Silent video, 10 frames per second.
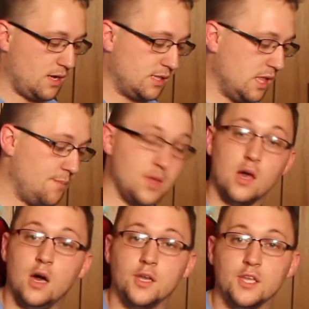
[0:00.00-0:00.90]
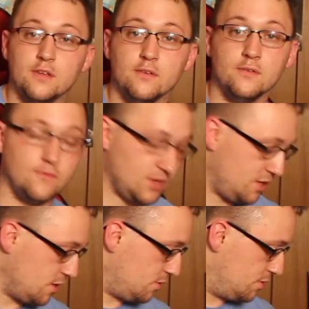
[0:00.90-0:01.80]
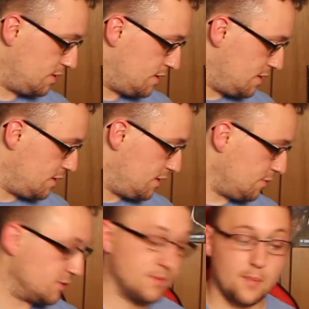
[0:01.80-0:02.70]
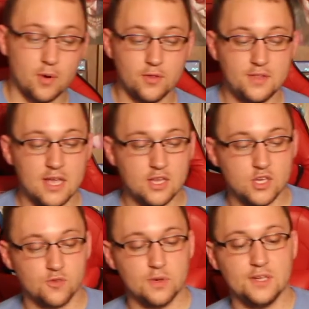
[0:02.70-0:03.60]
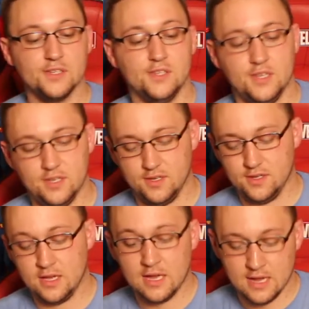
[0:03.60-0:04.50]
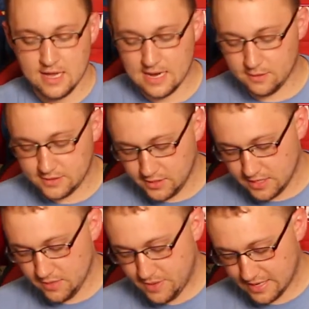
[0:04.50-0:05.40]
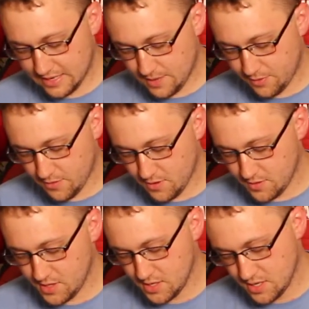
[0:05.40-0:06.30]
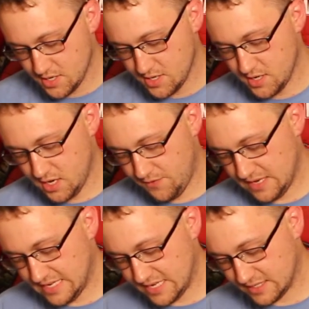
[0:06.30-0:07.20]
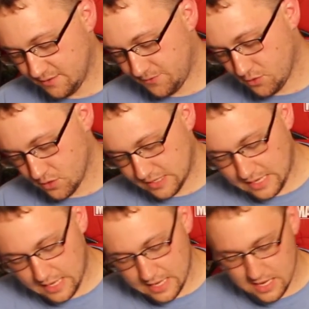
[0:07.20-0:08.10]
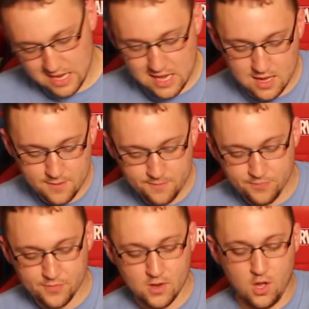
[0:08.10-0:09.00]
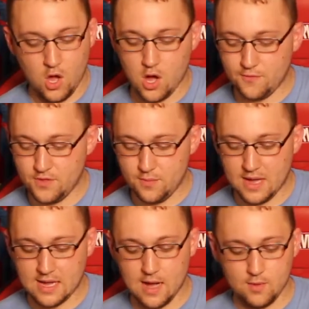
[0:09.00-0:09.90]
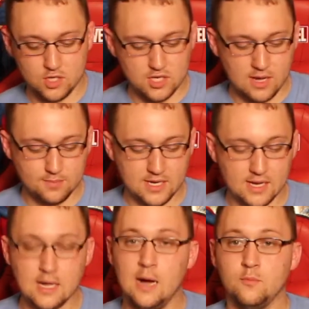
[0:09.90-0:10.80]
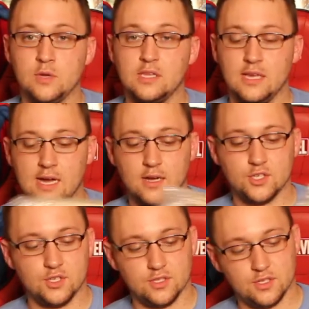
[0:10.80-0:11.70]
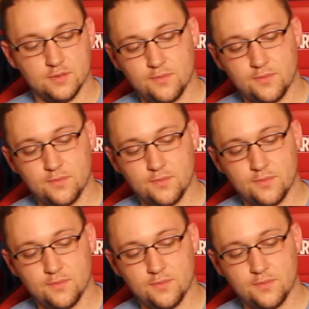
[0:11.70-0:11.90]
Columbia hunting video, it was my birthday just recently. And I was looking at picking up a Fantastic Four key off the mycomicshop.com weekly auctions.